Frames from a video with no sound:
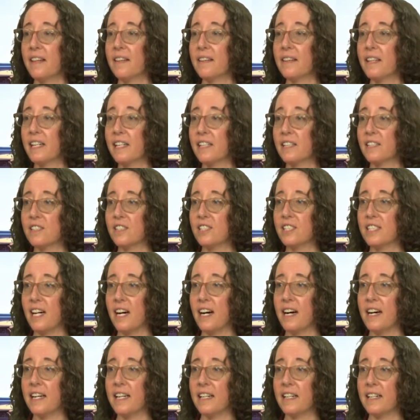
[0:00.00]
that are
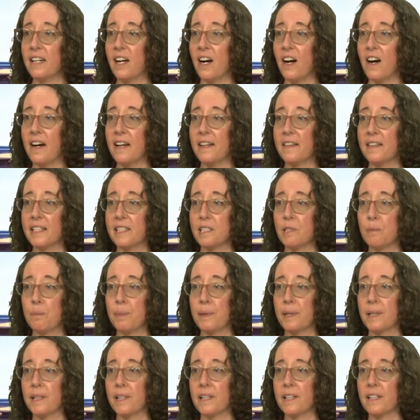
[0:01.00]
done on this
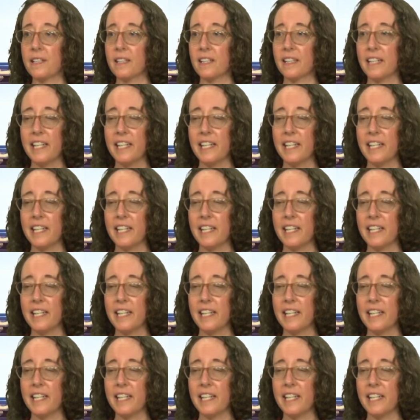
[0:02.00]
bird.